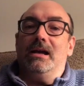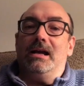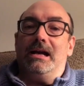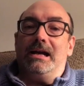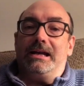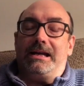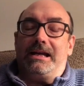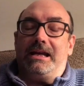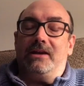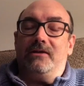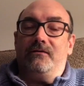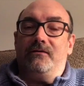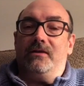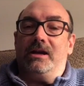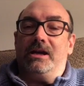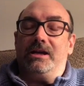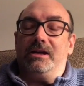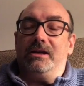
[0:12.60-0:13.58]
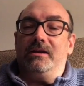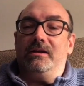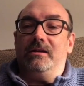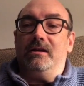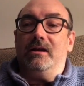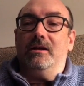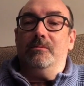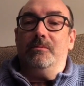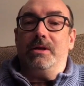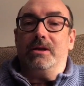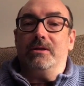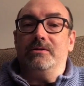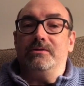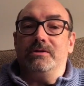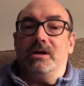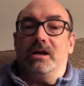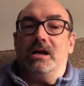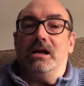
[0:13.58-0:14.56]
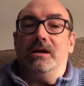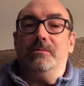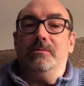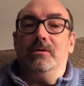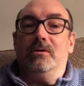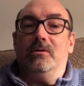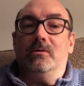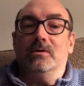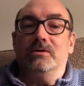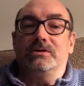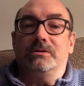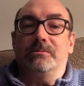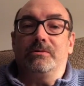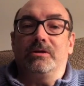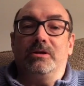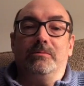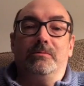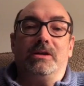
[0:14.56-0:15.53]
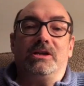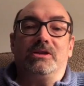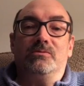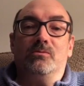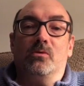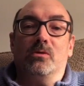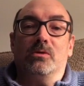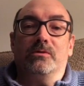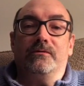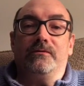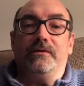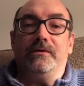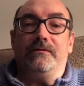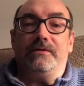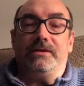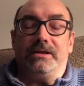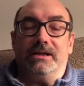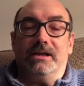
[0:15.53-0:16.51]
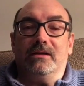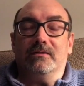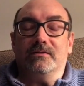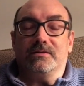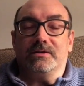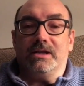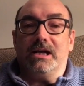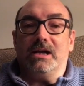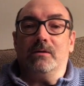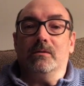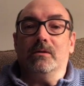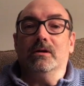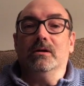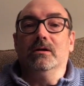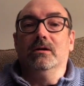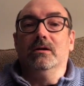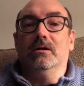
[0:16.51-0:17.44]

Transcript: I can't find a better job or something that makes more than fifteen dollars an hour.